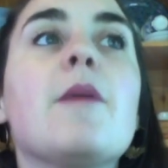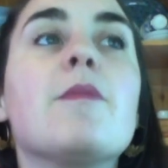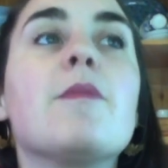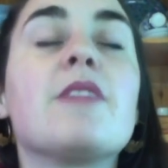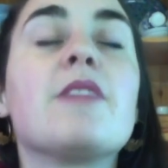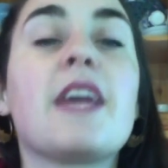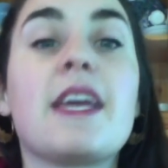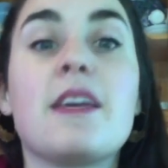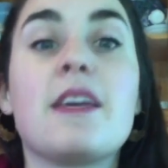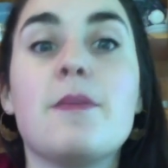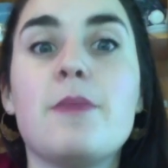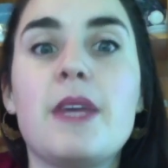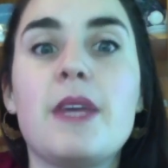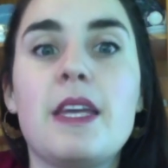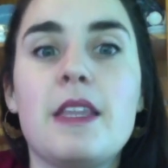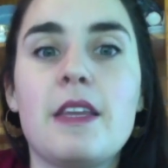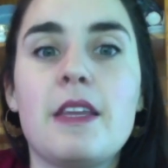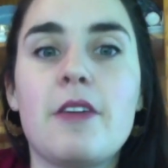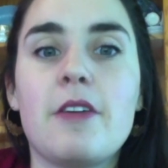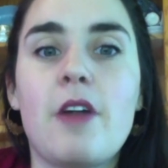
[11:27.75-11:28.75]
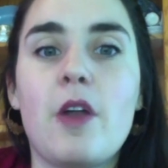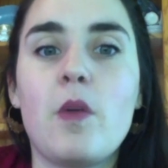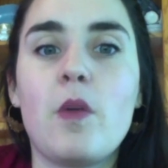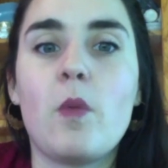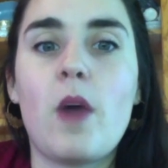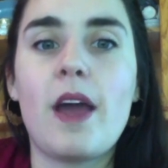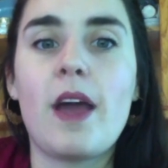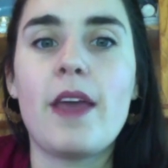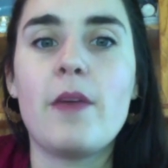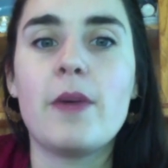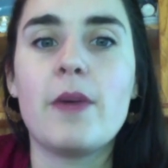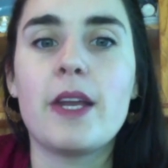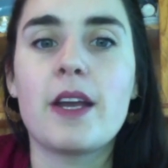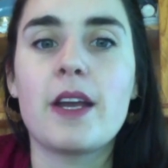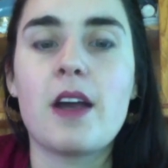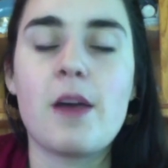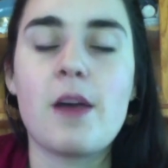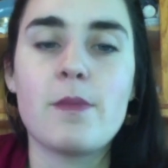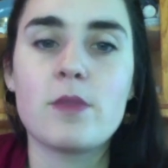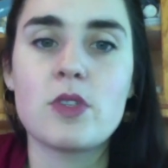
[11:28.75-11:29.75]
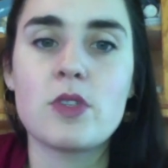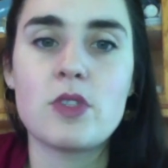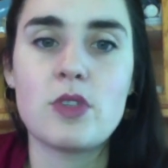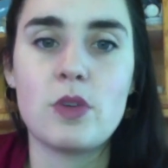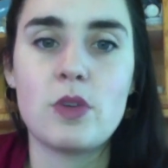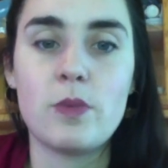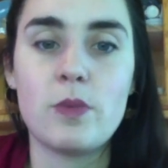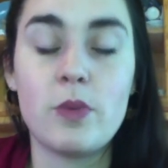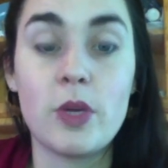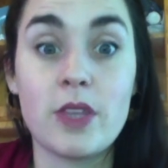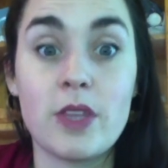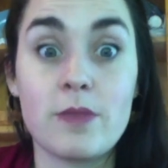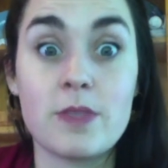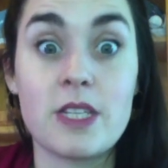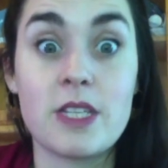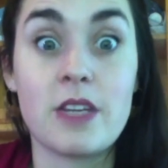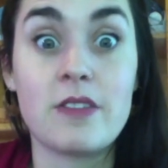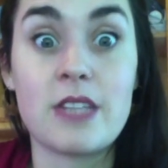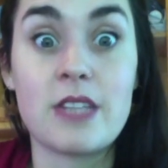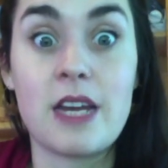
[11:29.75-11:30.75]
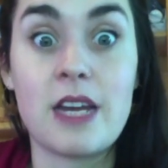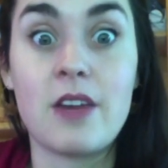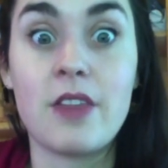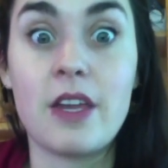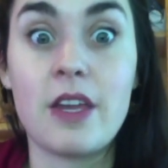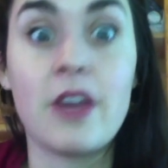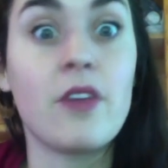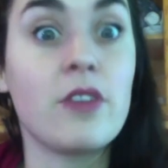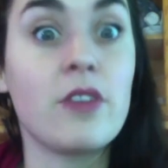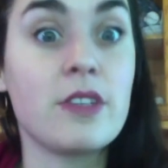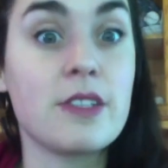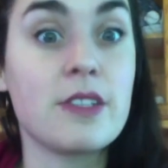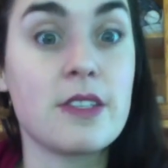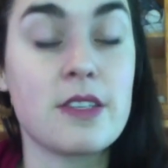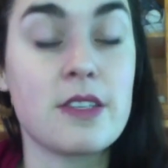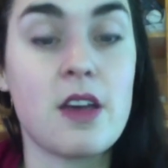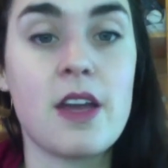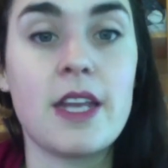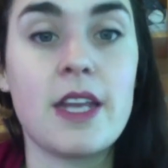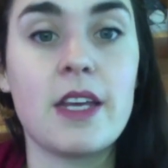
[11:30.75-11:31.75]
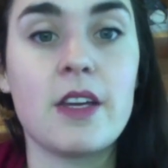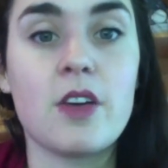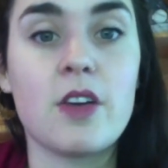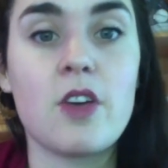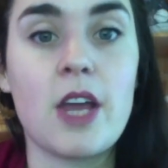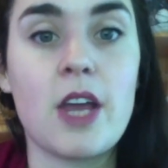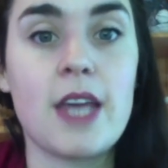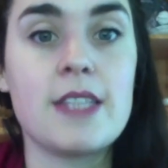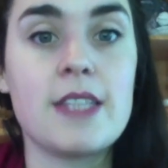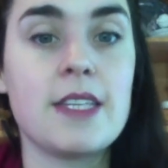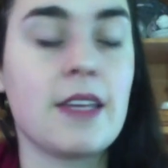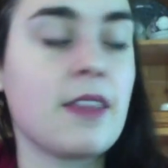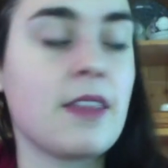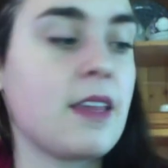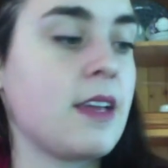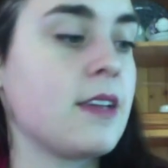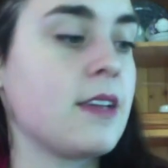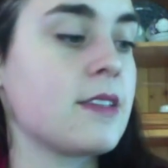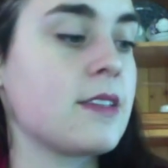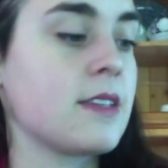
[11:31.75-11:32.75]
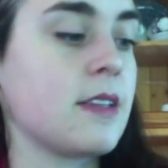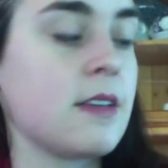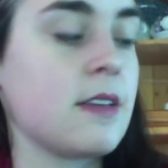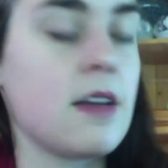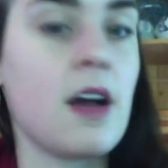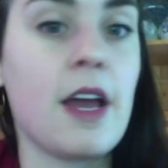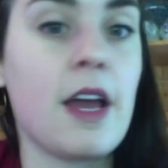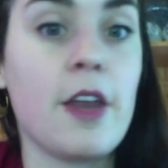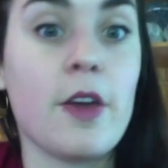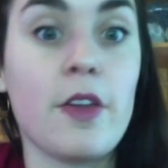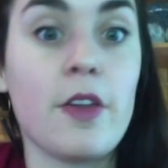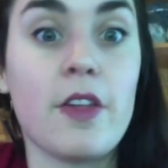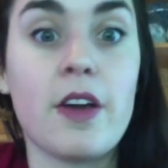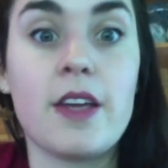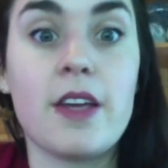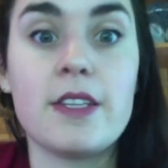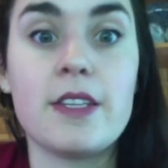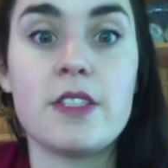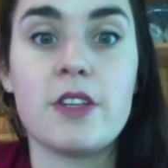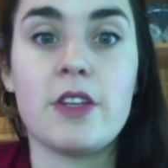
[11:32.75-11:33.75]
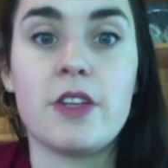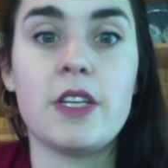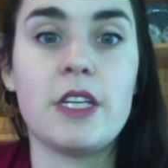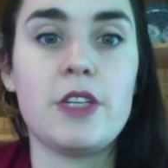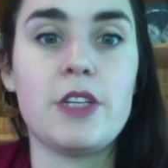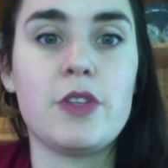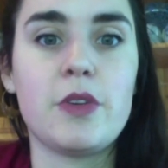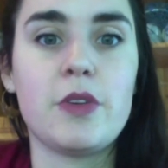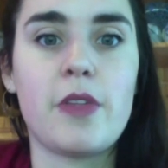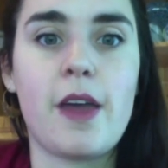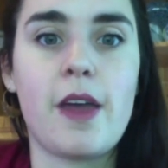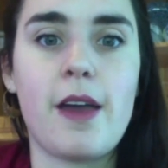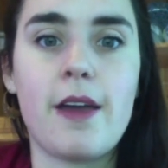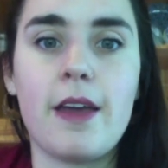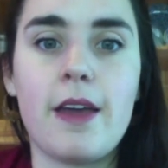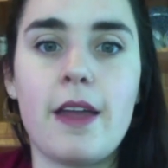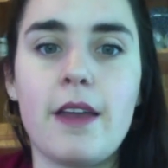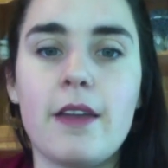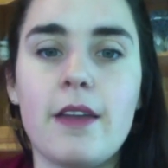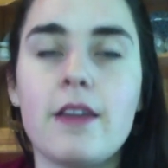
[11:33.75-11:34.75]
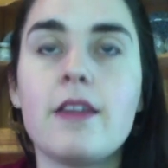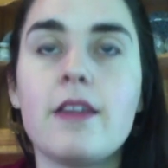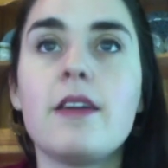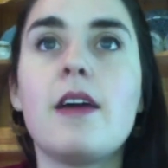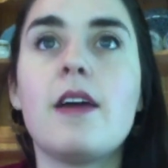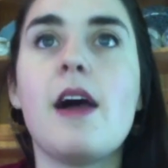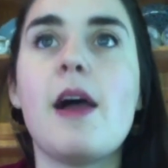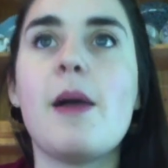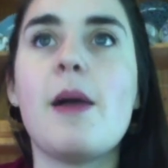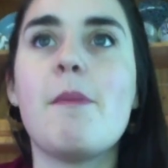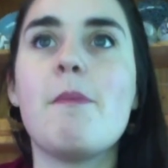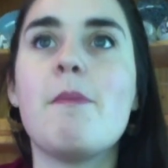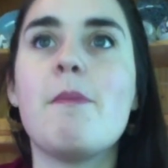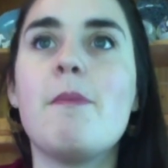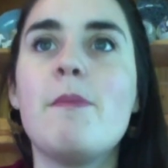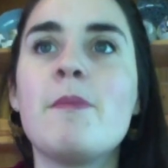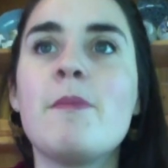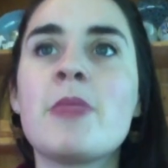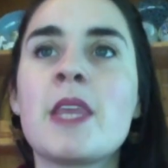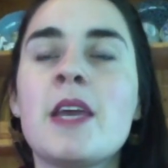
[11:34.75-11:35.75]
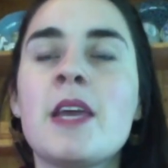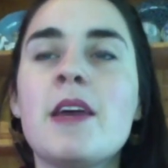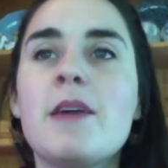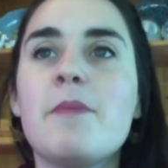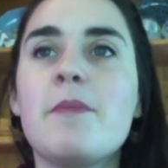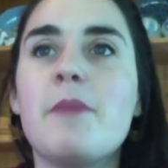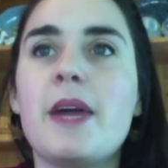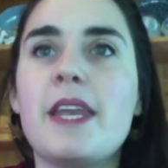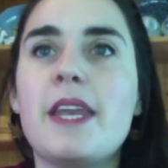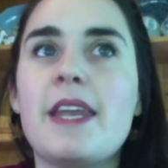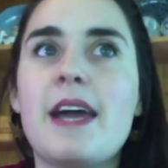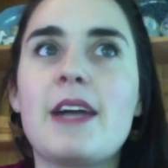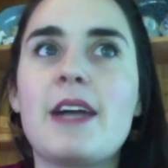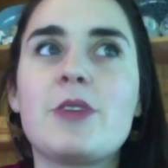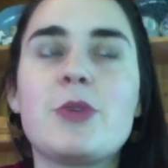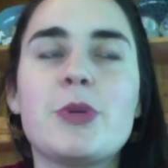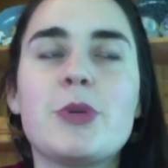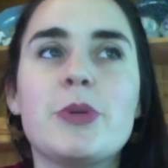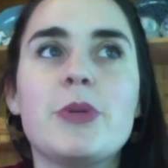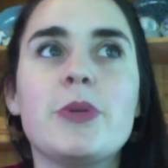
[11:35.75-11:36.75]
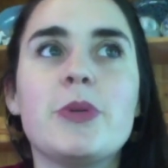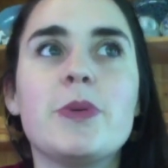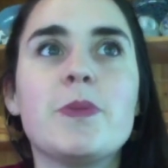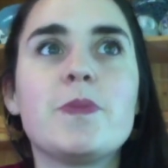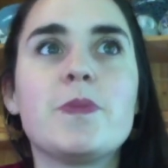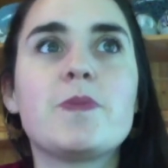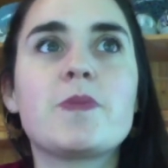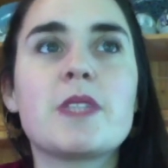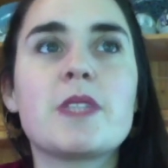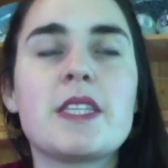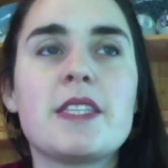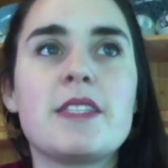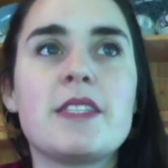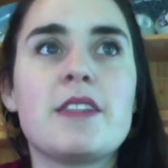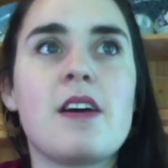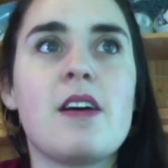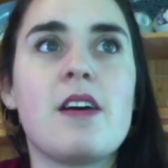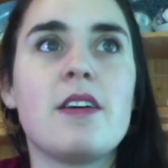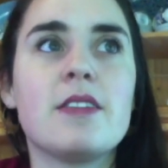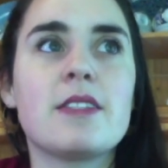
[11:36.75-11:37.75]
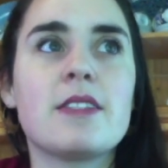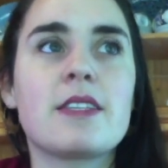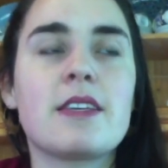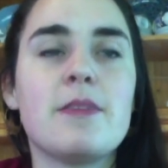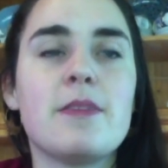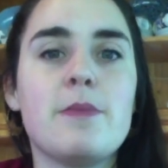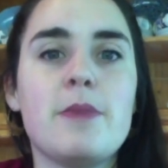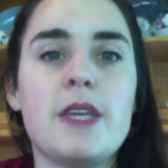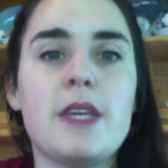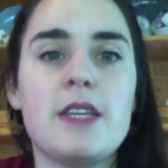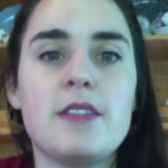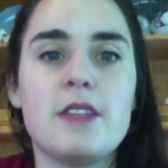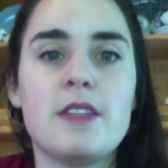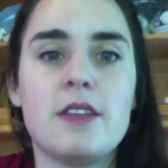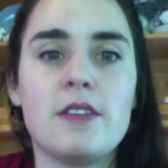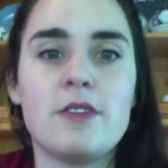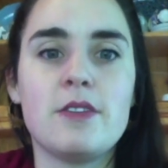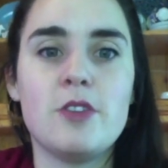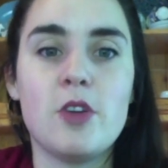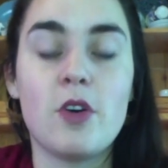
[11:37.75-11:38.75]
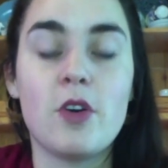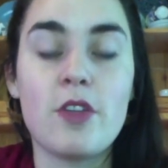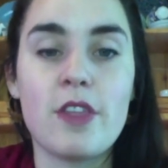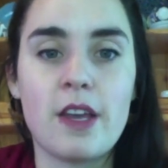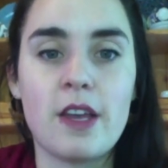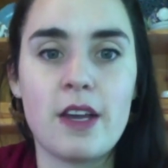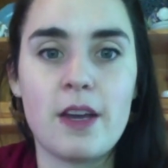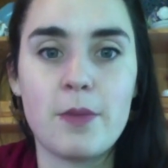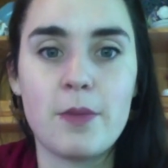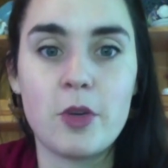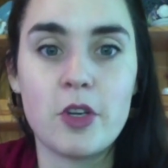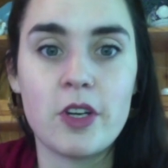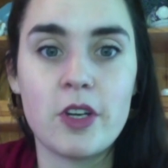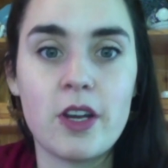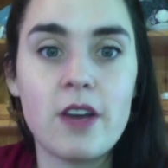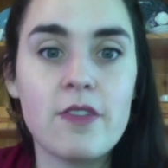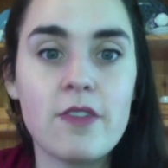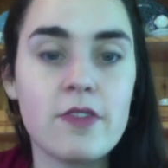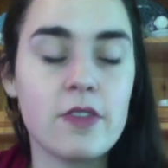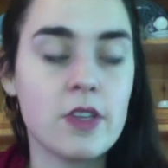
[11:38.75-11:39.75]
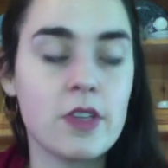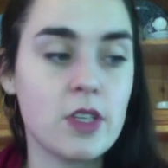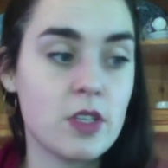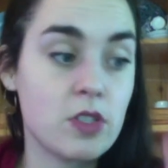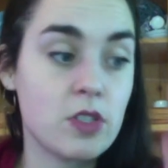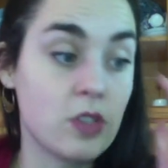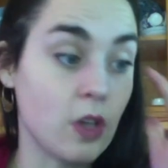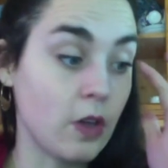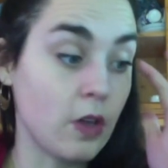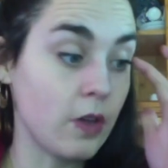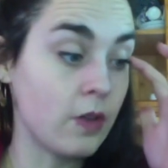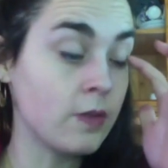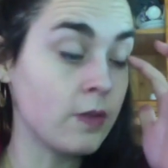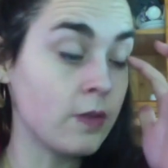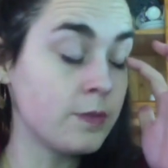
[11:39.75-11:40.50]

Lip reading: they can be in their own way when it comes to putting themselves out there and designing and creating things, and I know that I certainly do that, and my natural stance can be to not think I'm good enough, so